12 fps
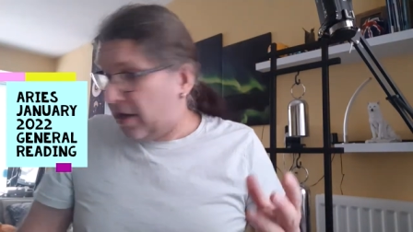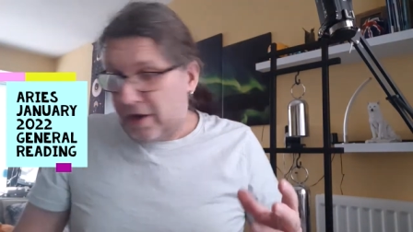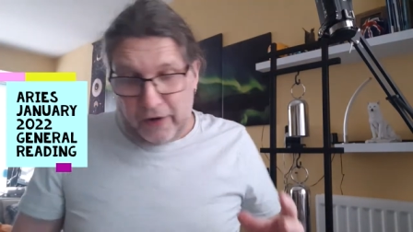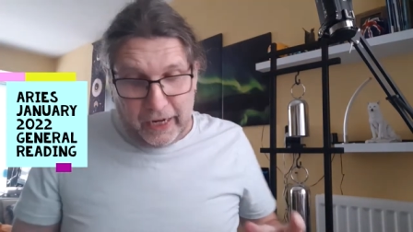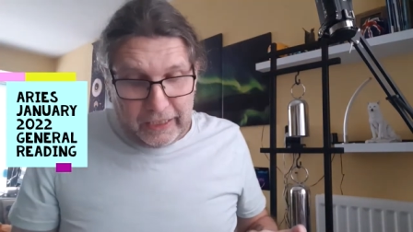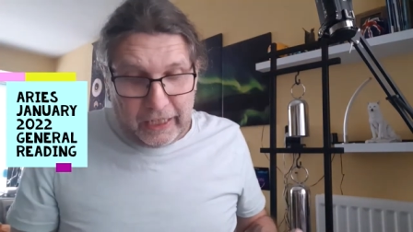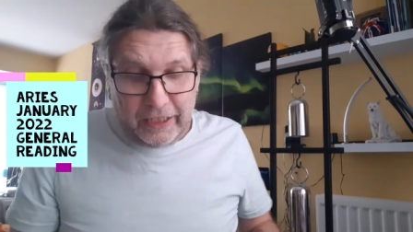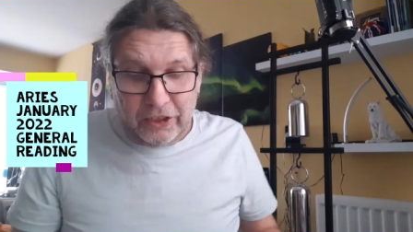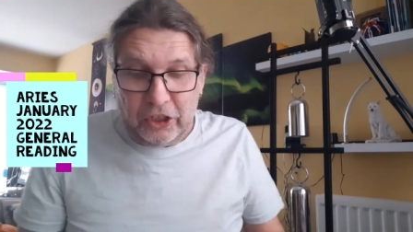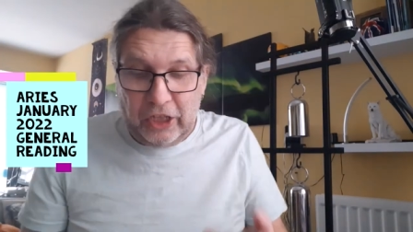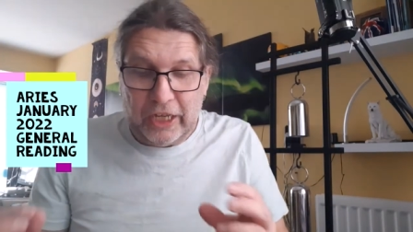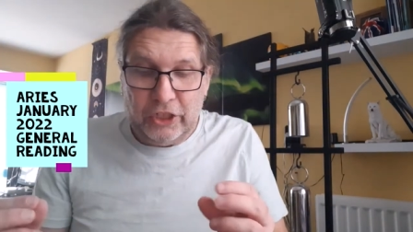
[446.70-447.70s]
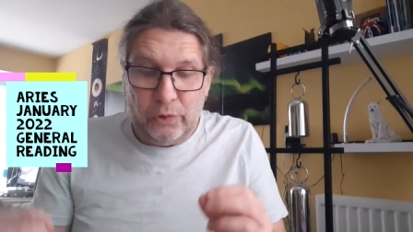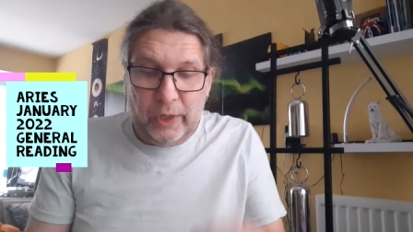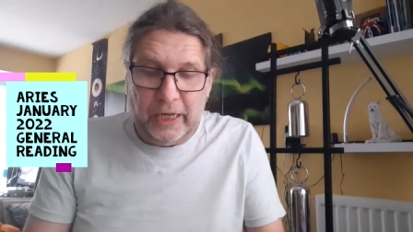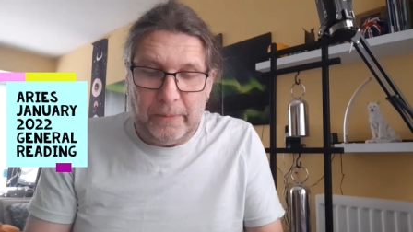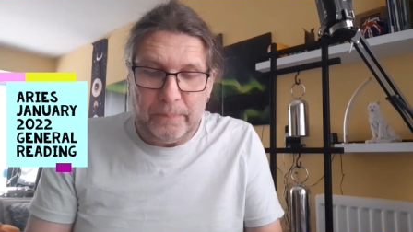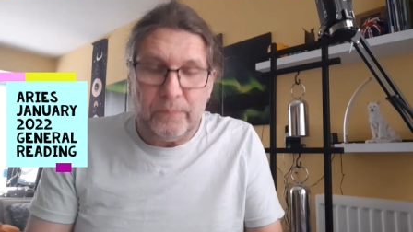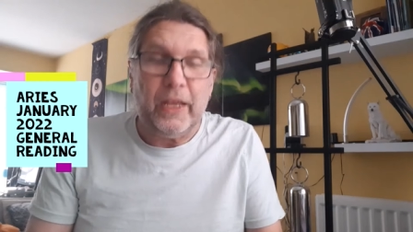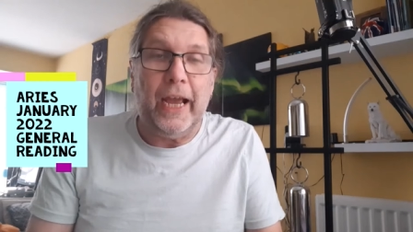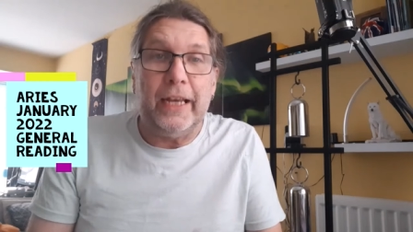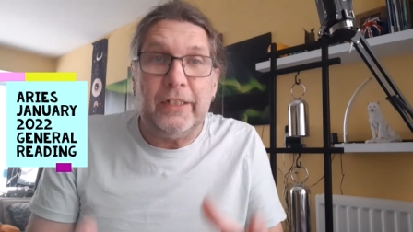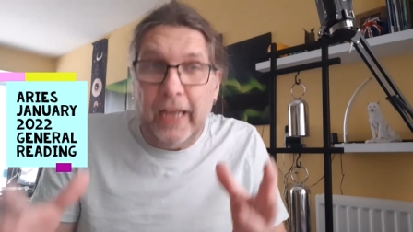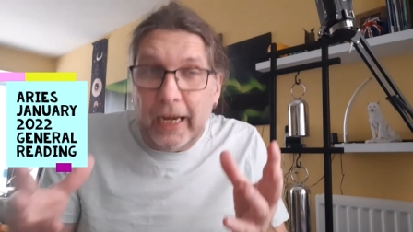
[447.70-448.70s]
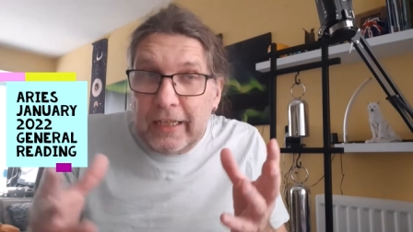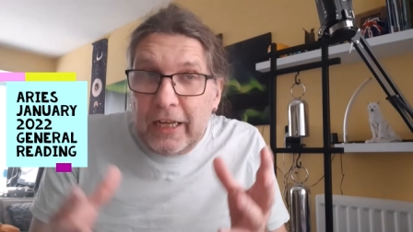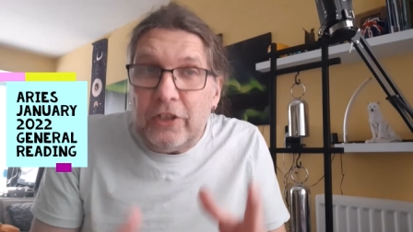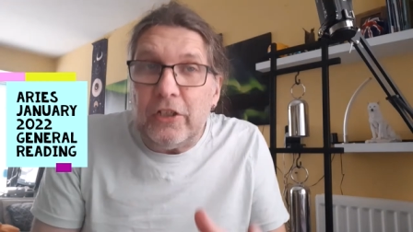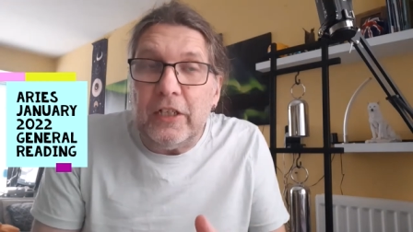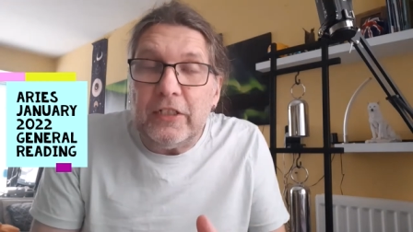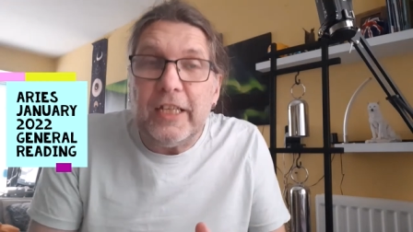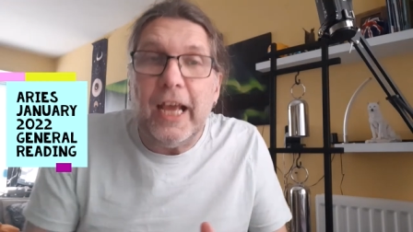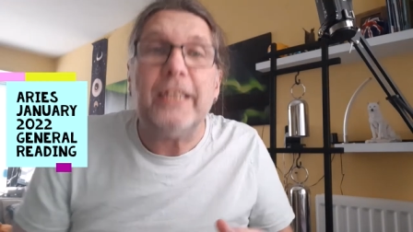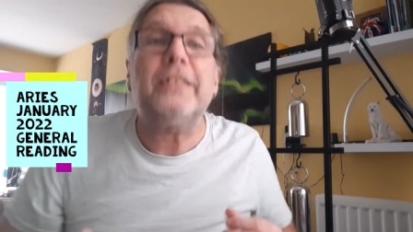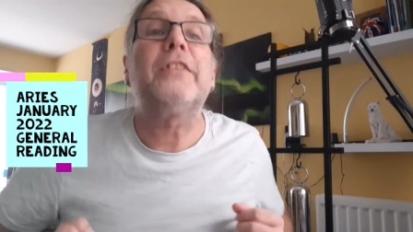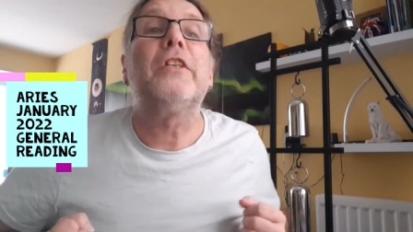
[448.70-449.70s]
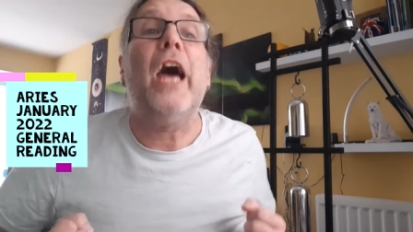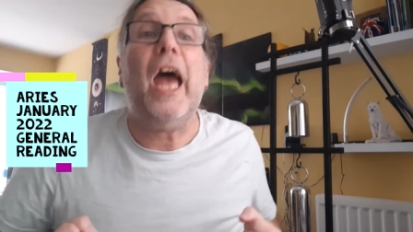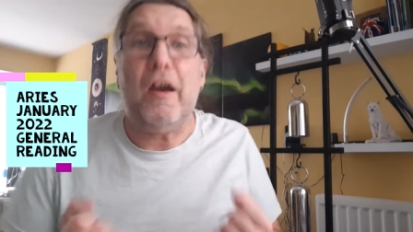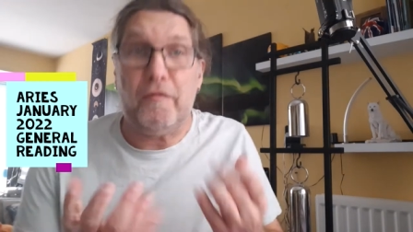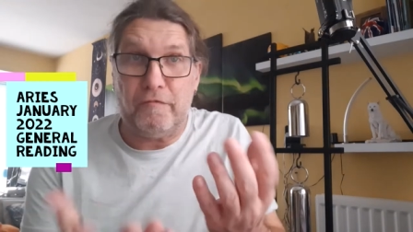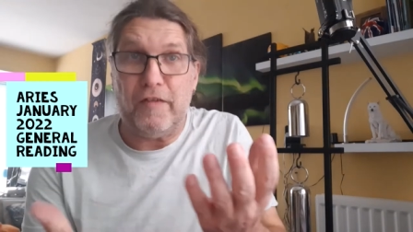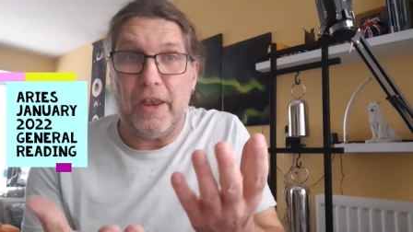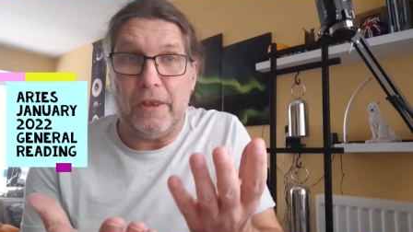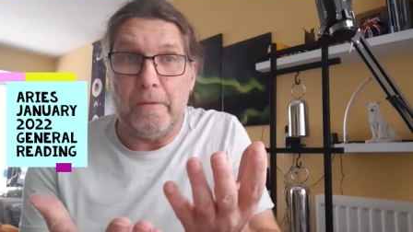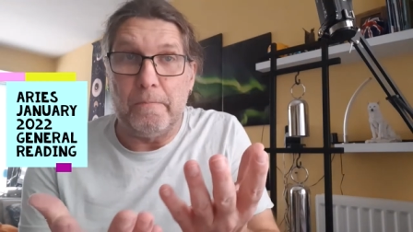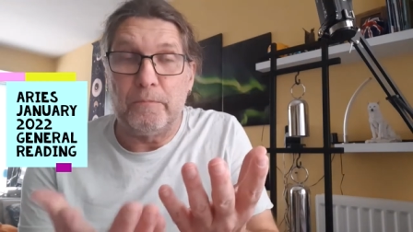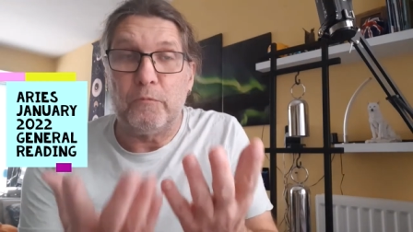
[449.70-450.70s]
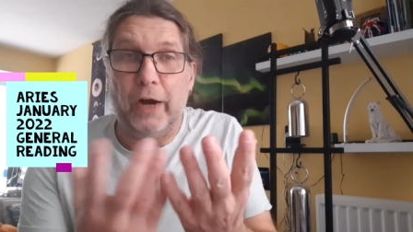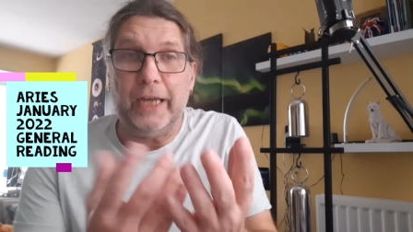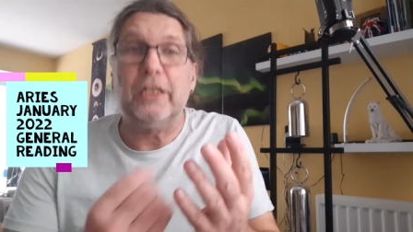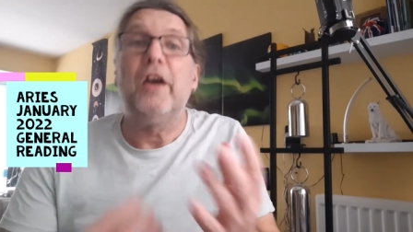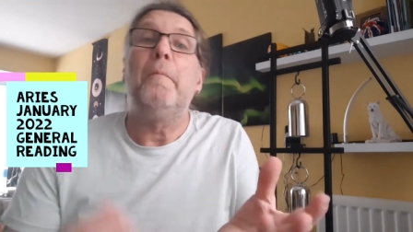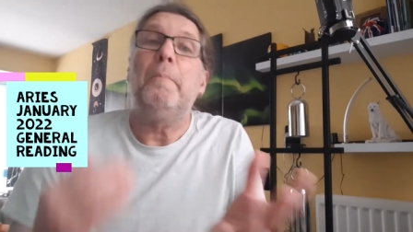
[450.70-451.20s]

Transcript: right, is the tangerine. And that literally says, have fun, right?